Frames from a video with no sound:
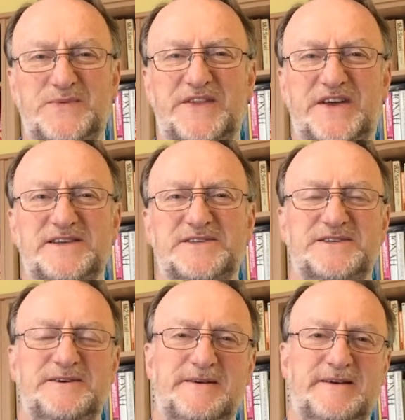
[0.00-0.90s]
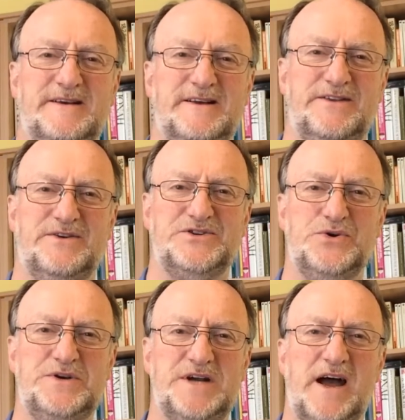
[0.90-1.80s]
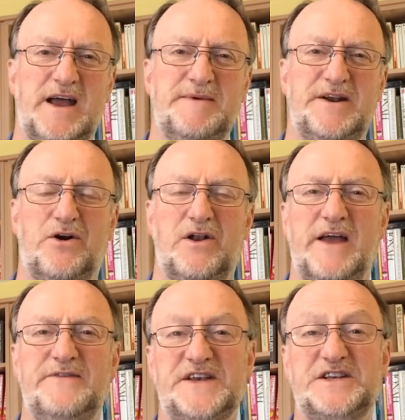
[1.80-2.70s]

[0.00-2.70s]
with us. There's no time in our life's